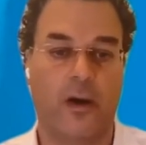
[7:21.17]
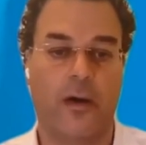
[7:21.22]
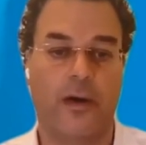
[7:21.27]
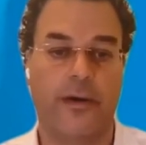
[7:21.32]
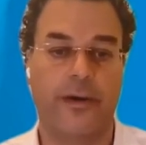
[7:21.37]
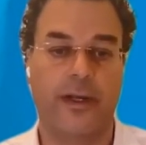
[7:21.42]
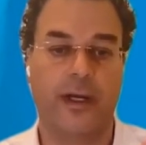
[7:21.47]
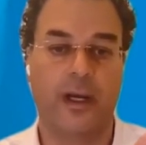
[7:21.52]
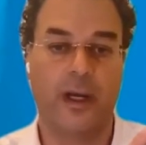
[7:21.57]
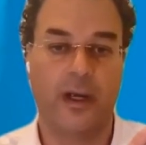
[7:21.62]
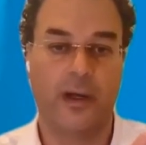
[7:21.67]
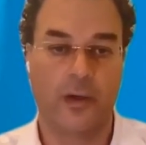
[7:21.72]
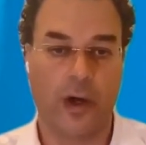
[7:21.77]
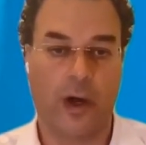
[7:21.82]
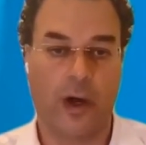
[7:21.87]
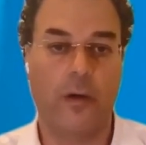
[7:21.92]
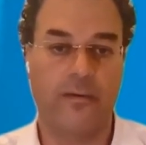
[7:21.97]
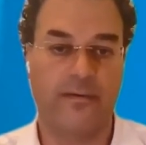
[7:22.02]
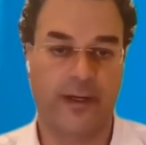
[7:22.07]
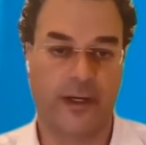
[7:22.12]
on
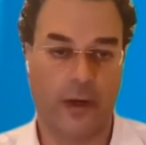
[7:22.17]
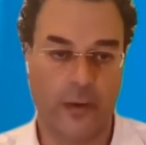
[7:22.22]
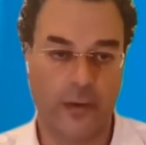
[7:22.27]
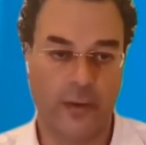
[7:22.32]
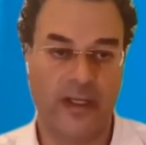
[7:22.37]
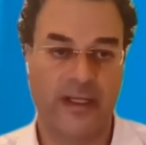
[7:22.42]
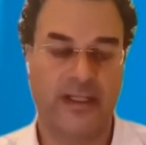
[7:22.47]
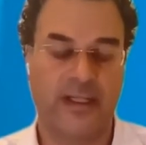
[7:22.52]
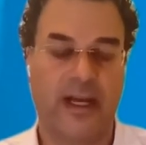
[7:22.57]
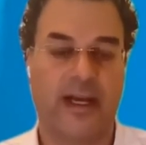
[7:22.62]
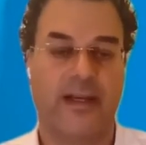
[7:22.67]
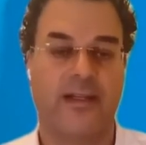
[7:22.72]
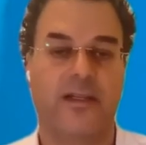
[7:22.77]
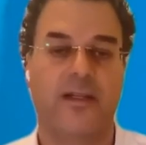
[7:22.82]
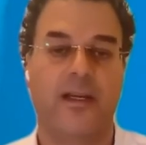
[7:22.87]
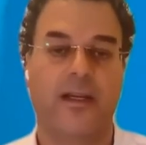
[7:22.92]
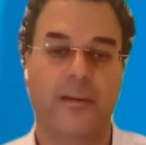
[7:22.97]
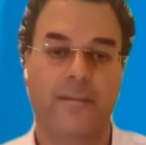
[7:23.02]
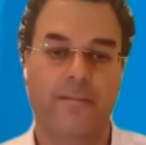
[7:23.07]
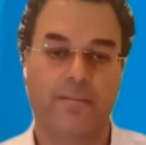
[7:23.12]
COVID only
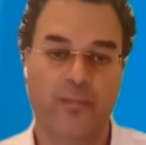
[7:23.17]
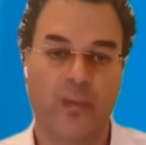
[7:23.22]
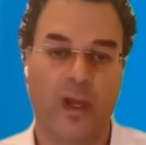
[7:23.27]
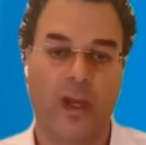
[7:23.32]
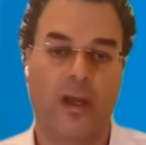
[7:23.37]
testing.